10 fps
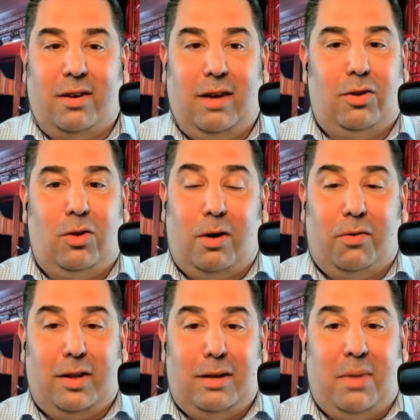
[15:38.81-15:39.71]
I'll give you
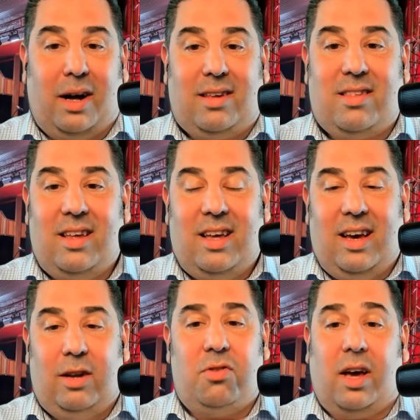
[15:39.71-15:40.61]
$250.
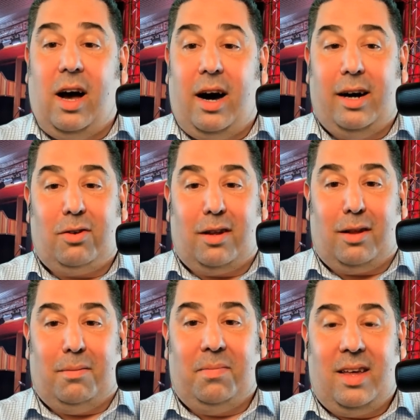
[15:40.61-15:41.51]
And there was like 100 of
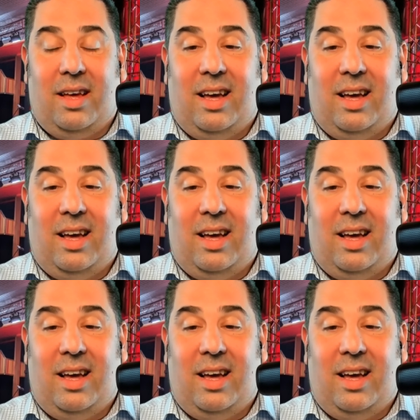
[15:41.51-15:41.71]
them.